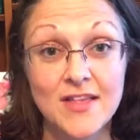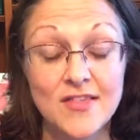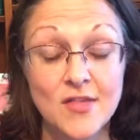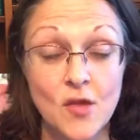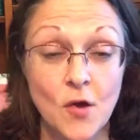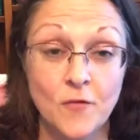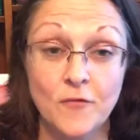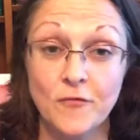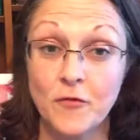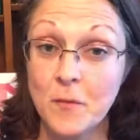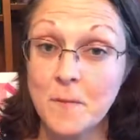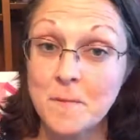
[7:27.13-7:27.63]

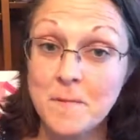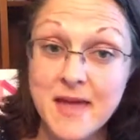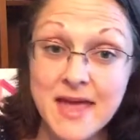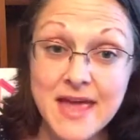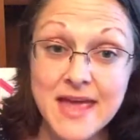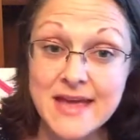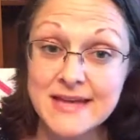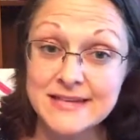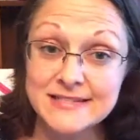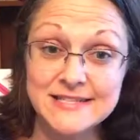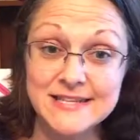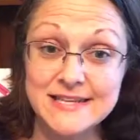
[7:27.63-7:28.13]
So for me,
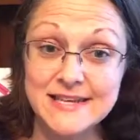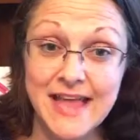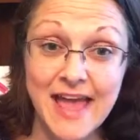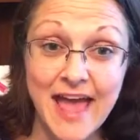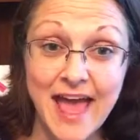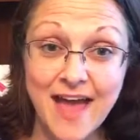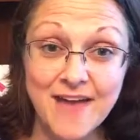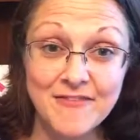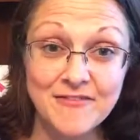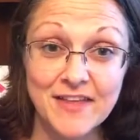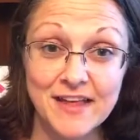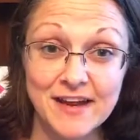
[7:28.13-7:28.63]
it didn't
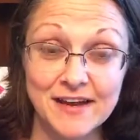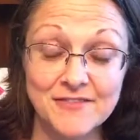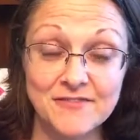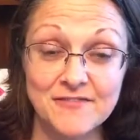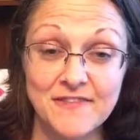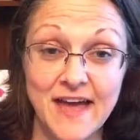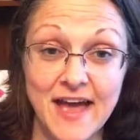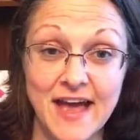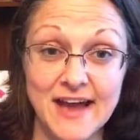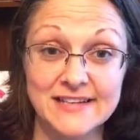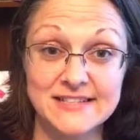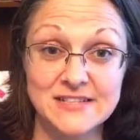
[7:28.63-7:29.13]
have that
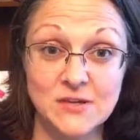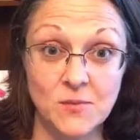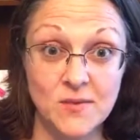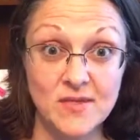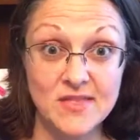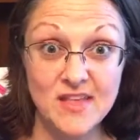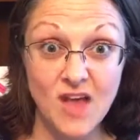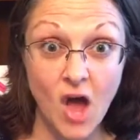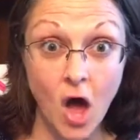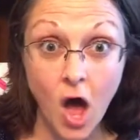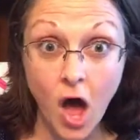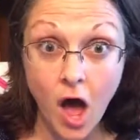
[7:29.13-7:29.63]
effect. It
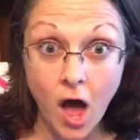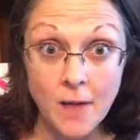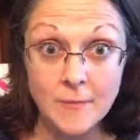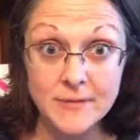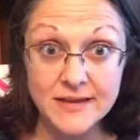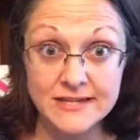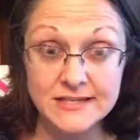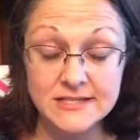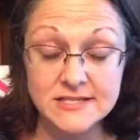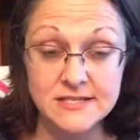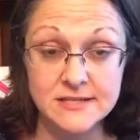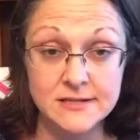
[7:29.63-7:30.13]
was
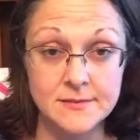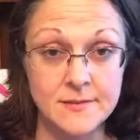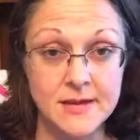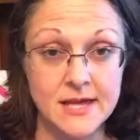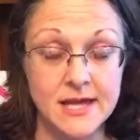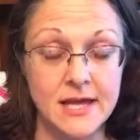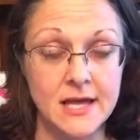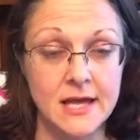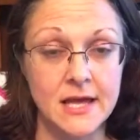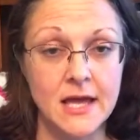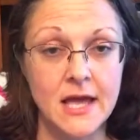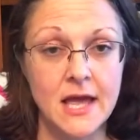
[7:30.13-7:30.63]
calming to
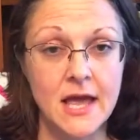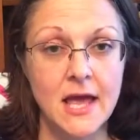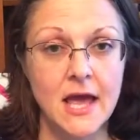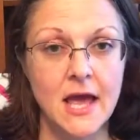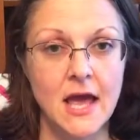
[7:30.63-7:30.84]
me.